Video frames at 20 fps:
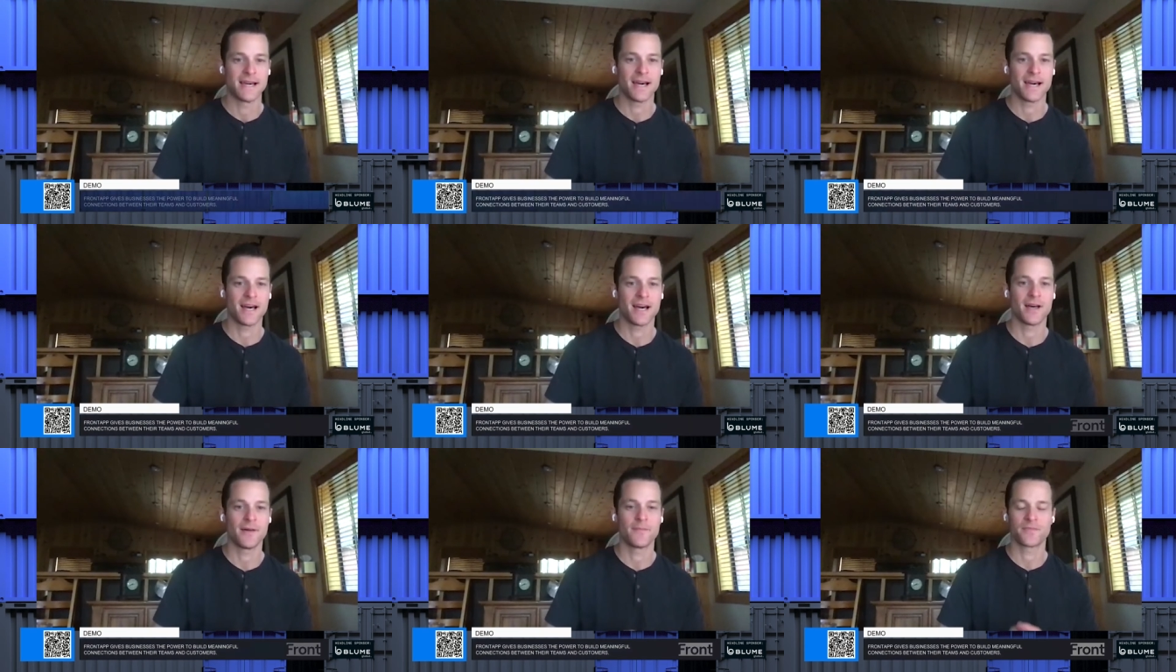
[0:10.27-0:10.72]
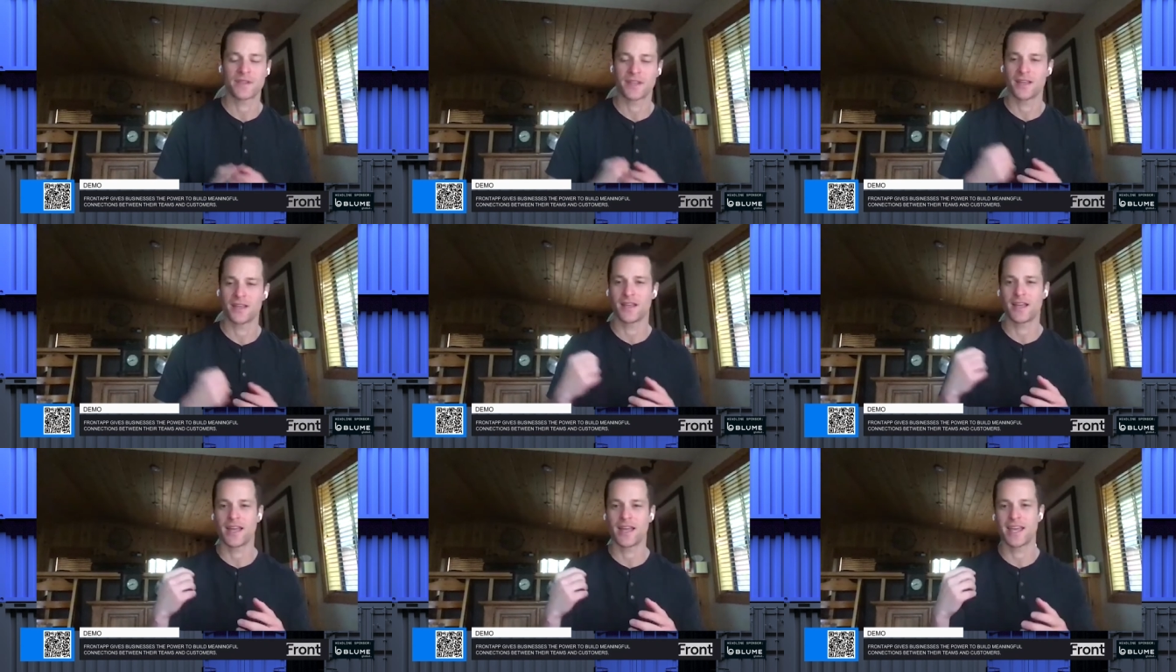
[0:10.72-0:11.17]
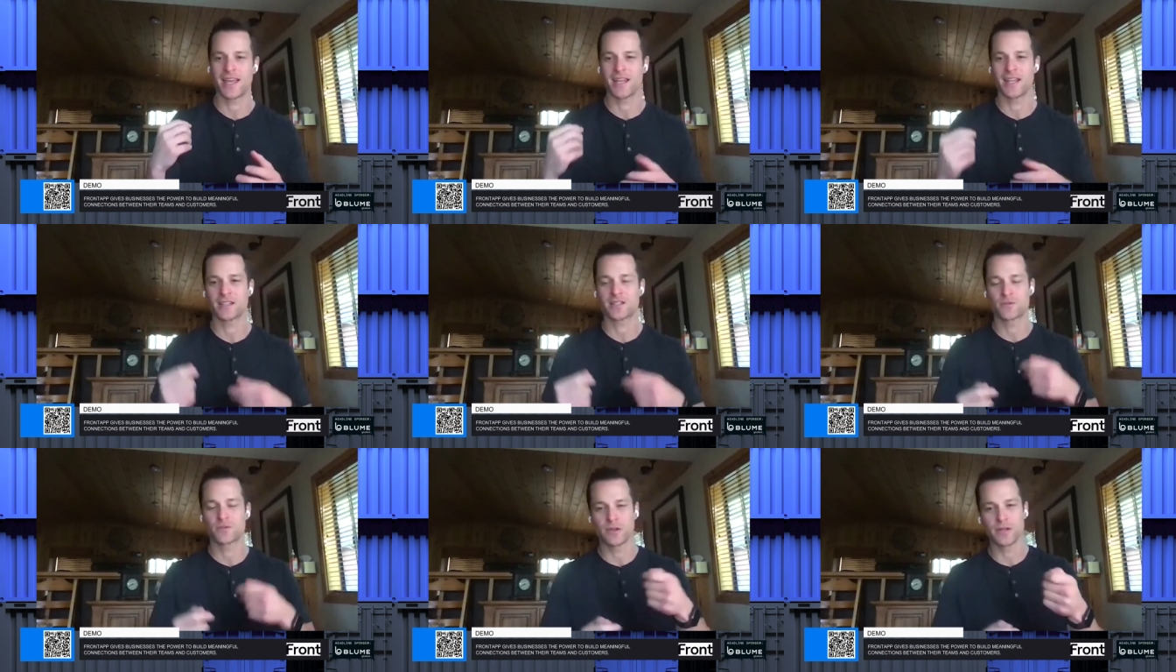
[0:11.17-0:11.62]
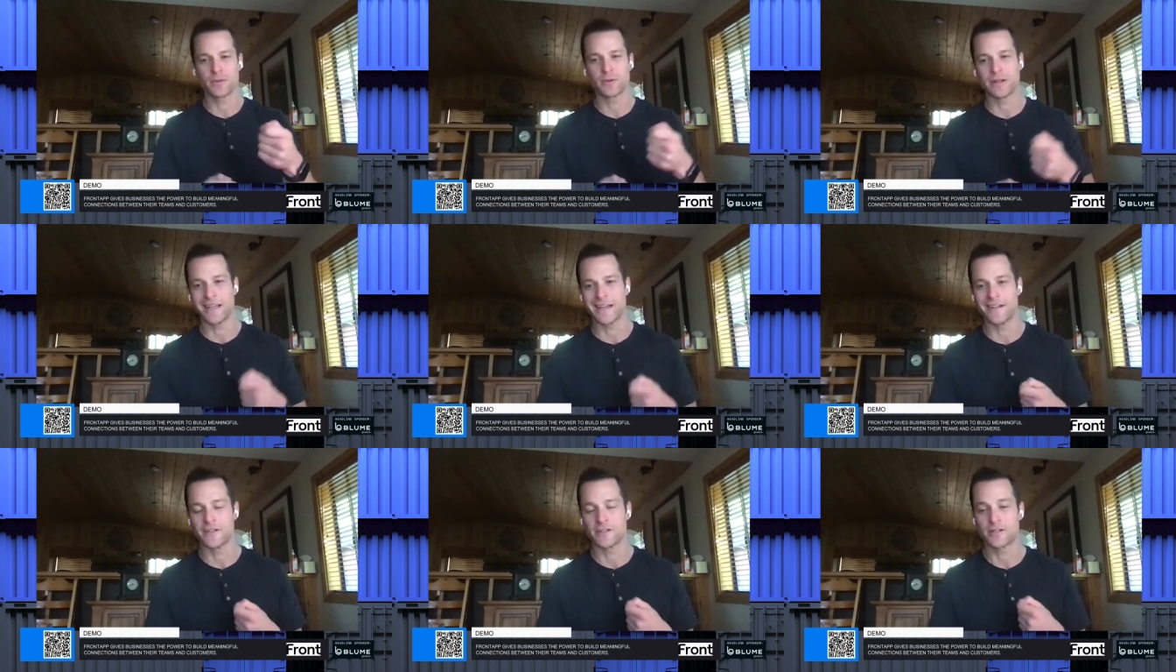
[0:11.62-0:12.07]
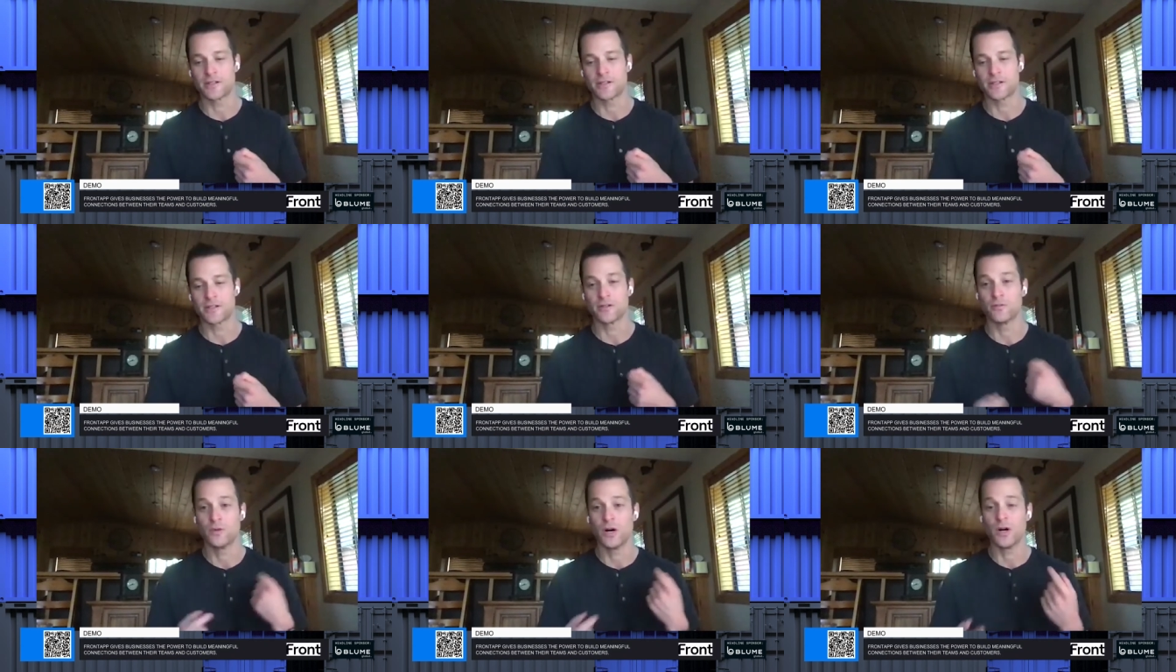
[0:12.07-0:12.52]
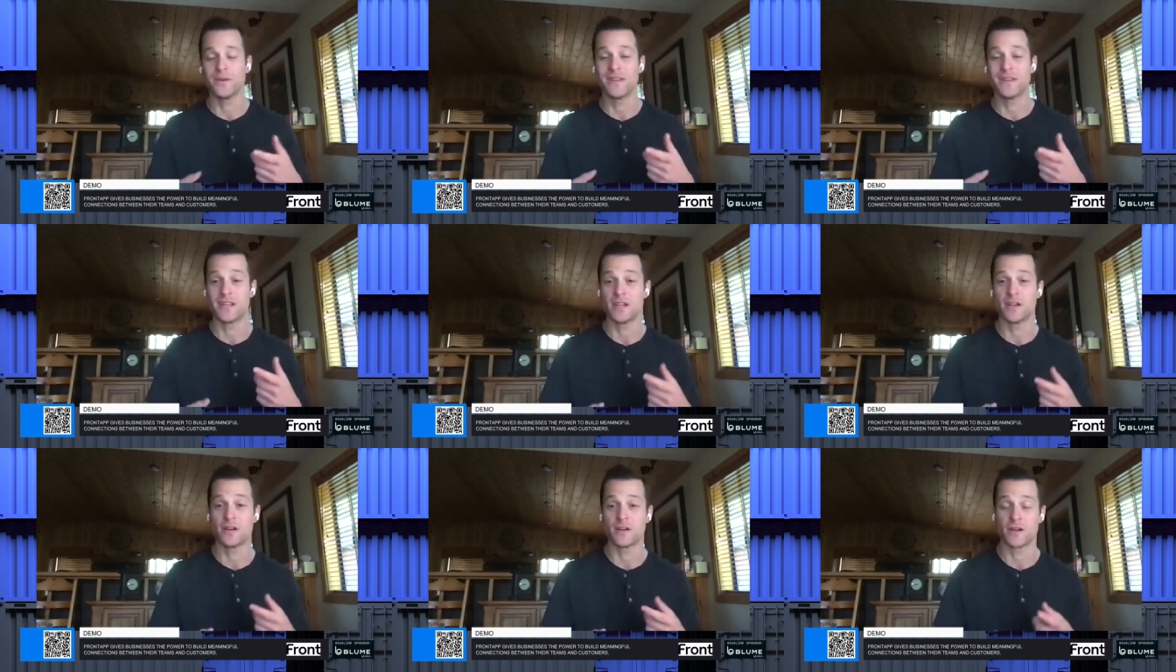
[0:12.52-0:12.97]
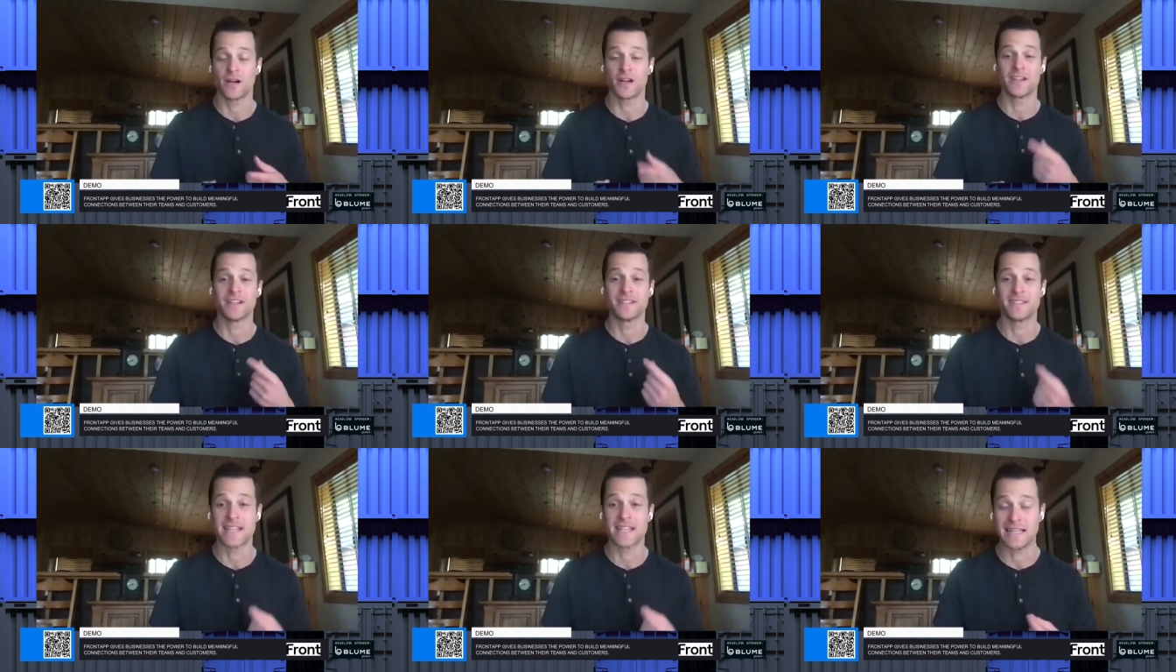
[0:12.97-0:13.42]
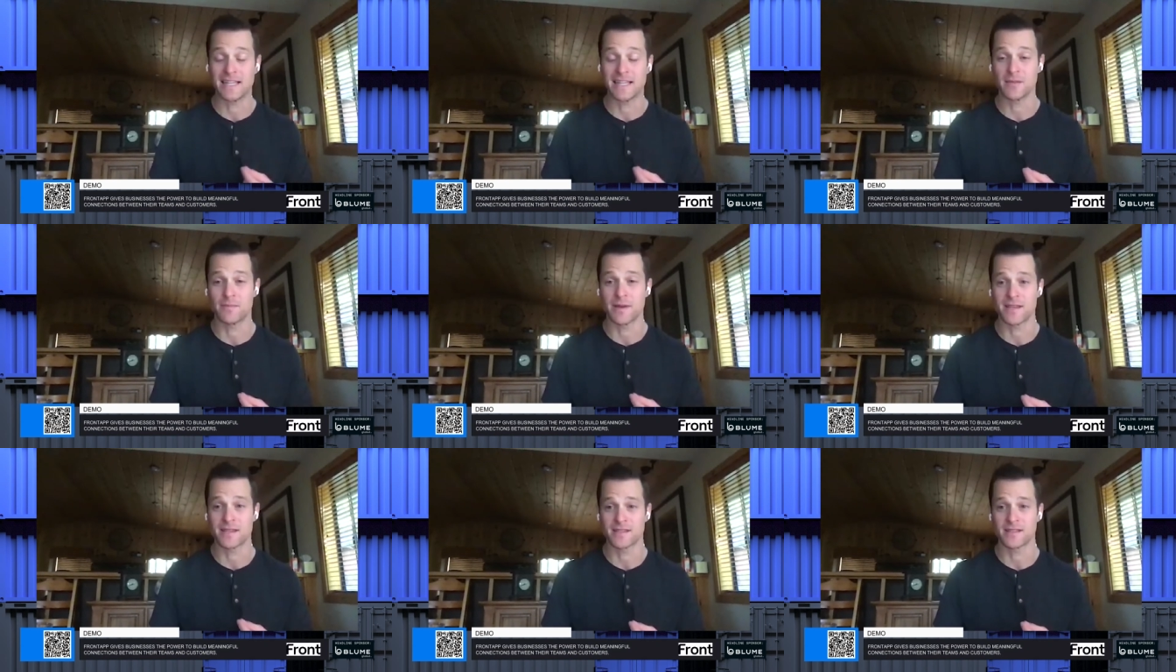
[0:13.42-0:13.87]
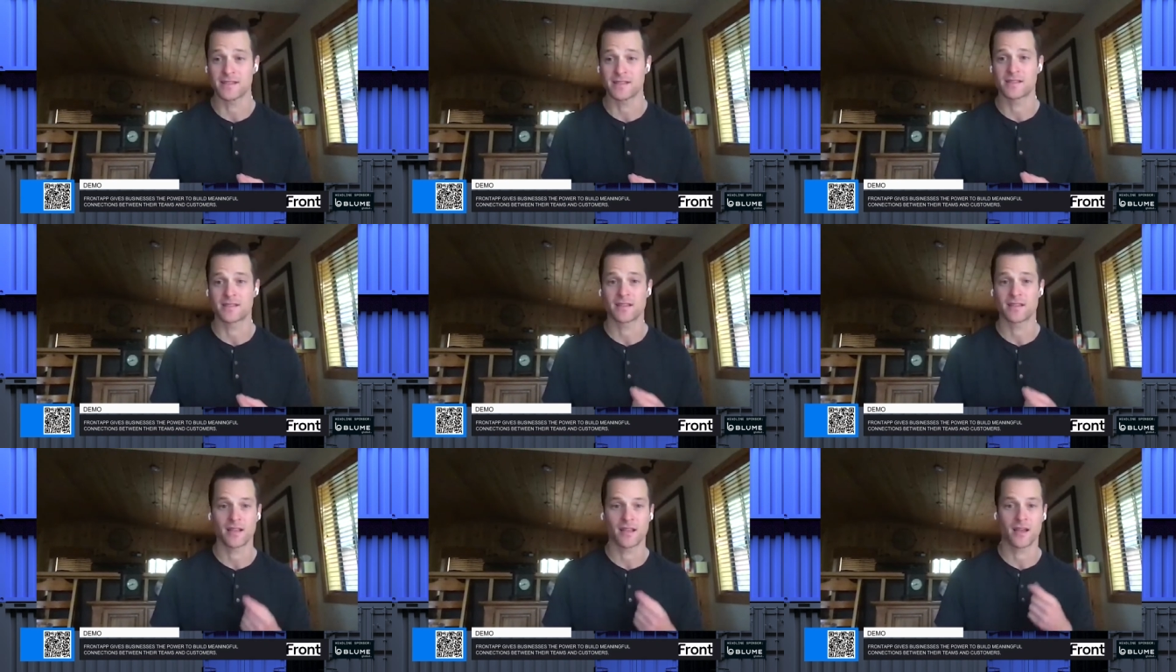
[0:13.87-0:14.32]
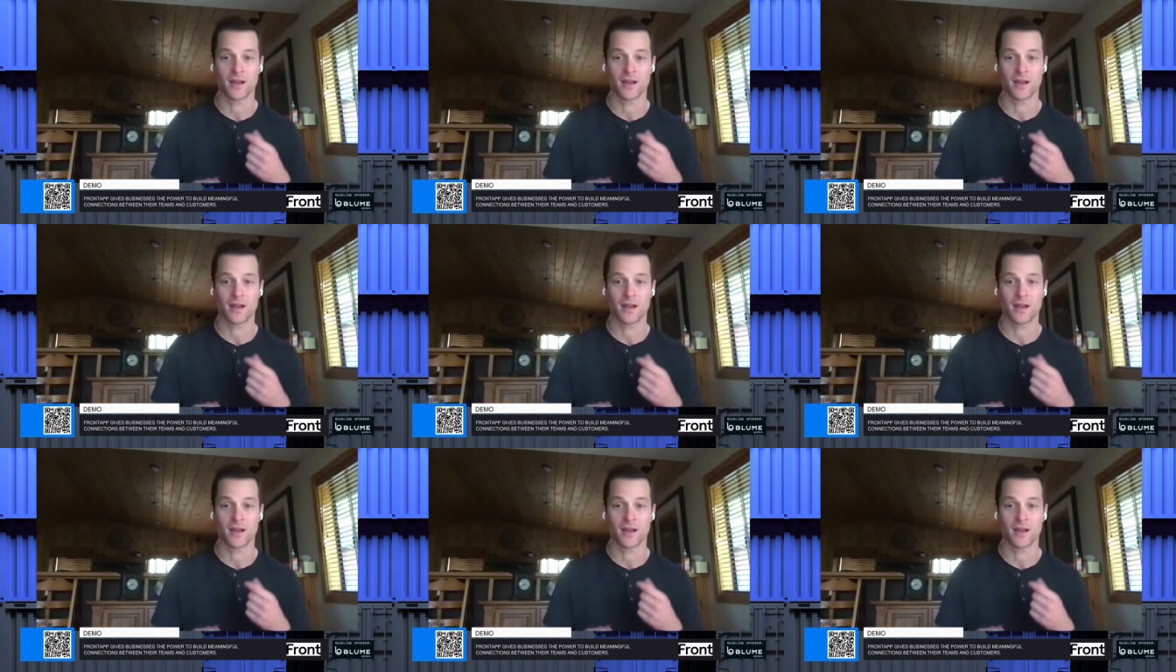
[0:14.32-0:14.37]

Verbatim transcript: Um, and it's really related to what we hear on a daily basis